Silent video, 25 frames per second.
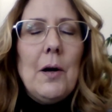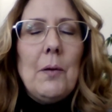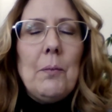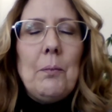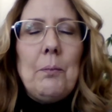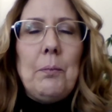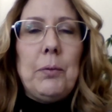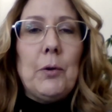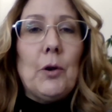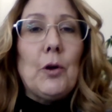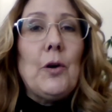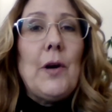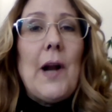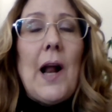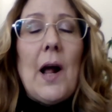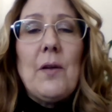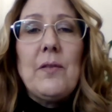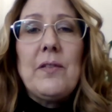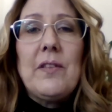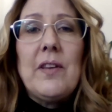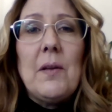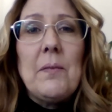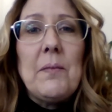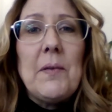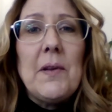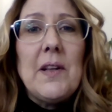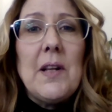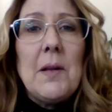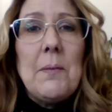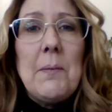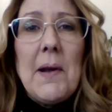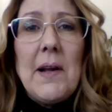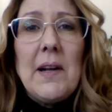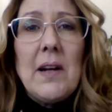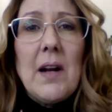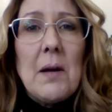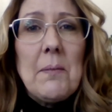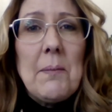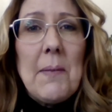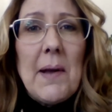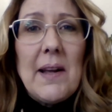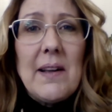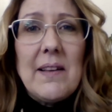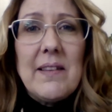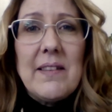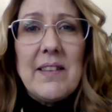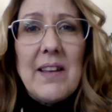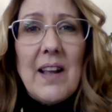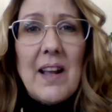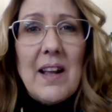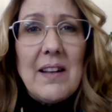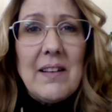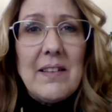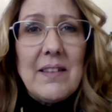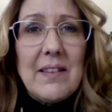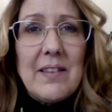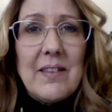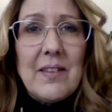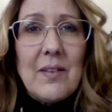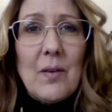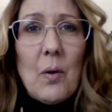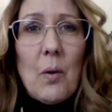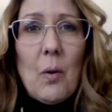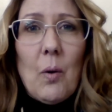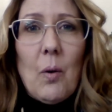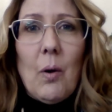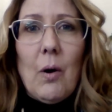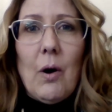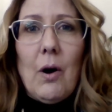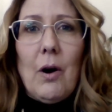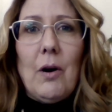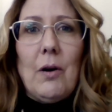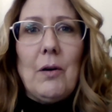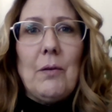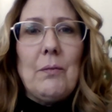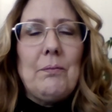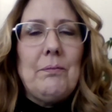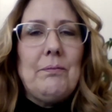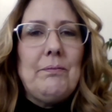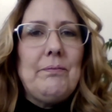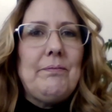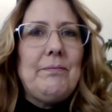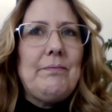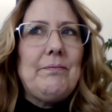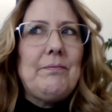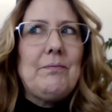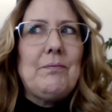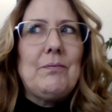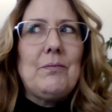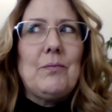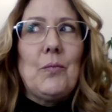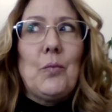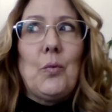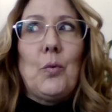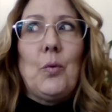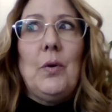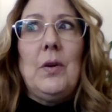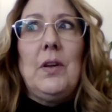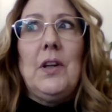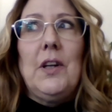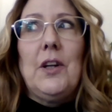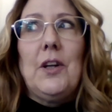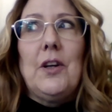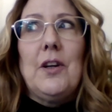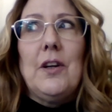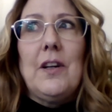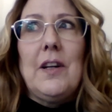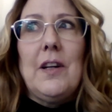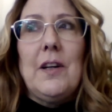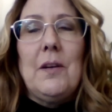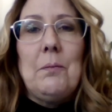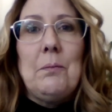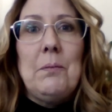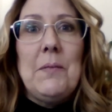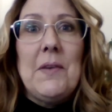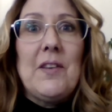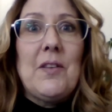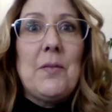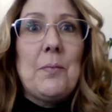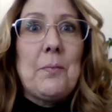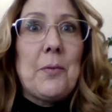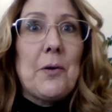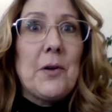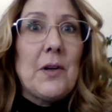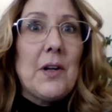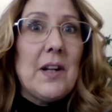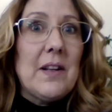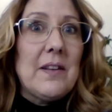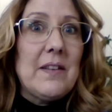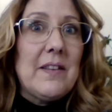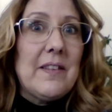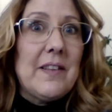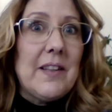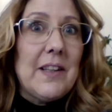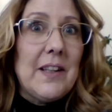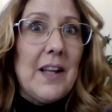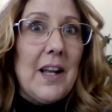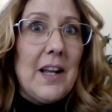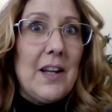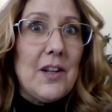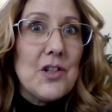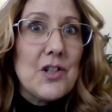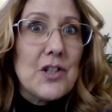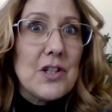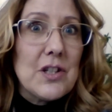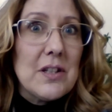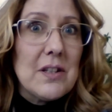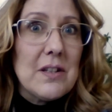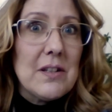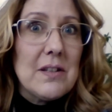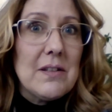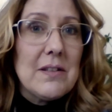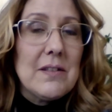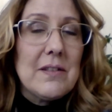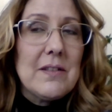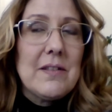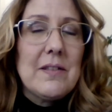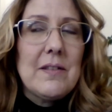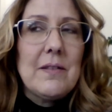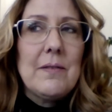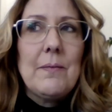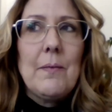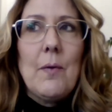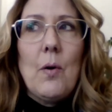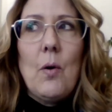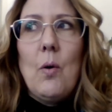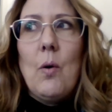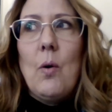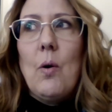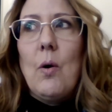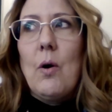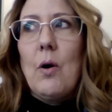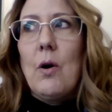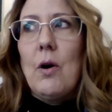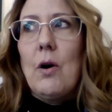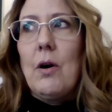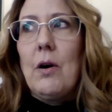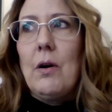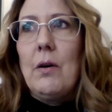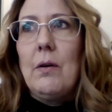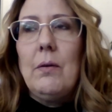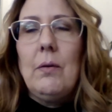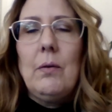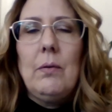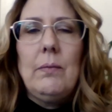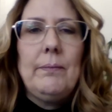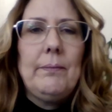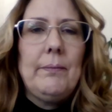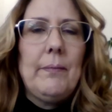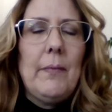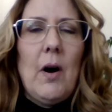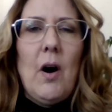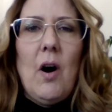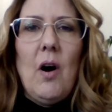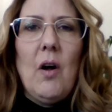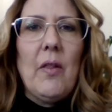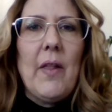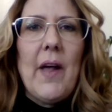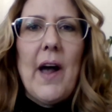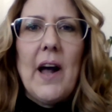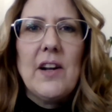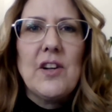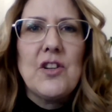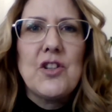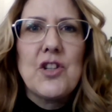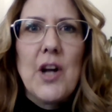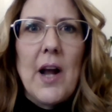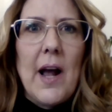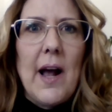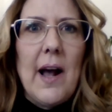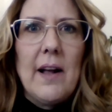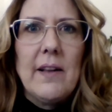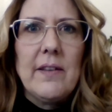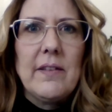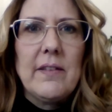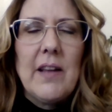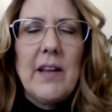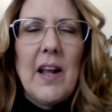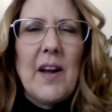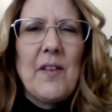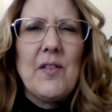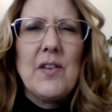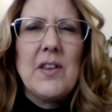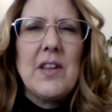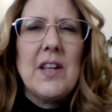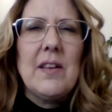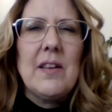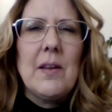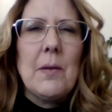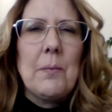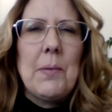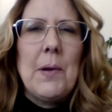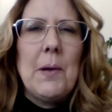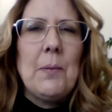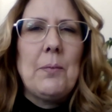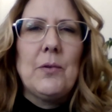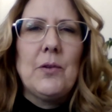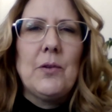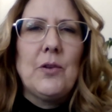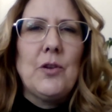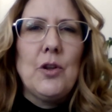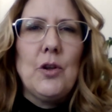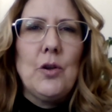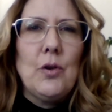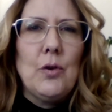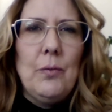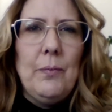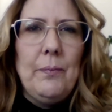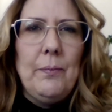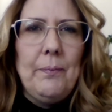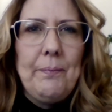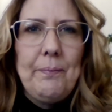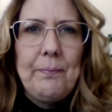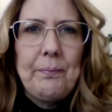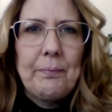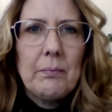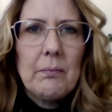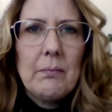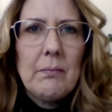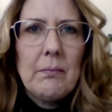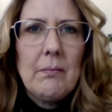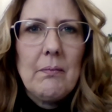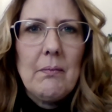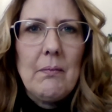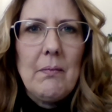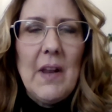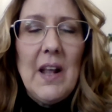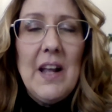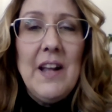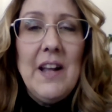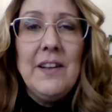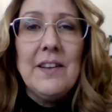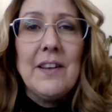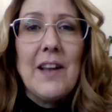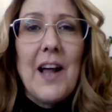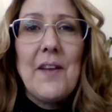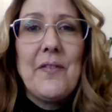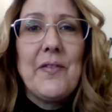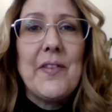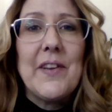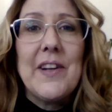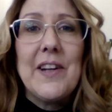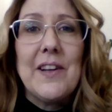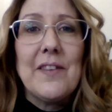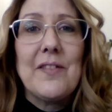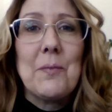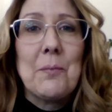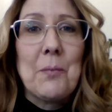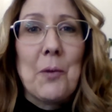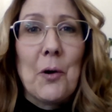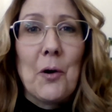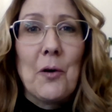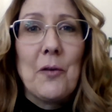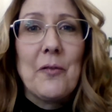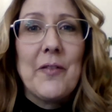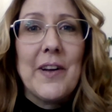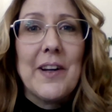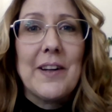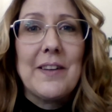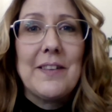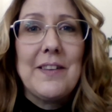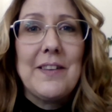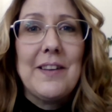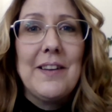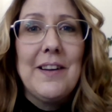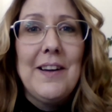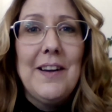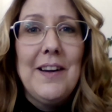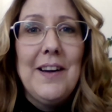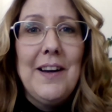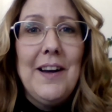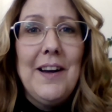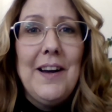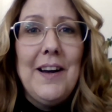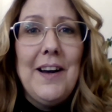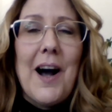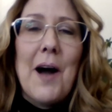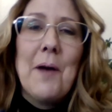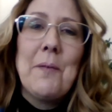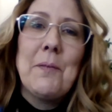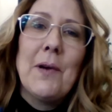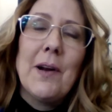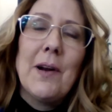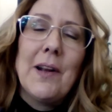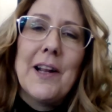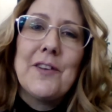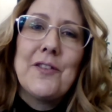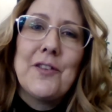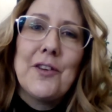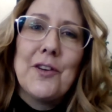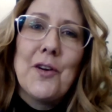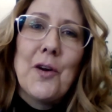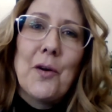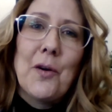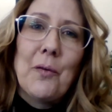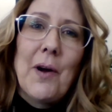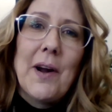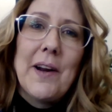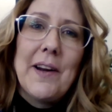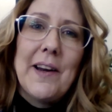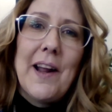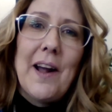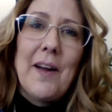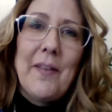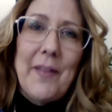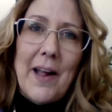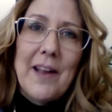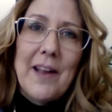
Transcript: blurt out something that may not make sense or really good at mispronunciations or all that jazz everything that people do in life that isn't perfect. I'm going to let you know right now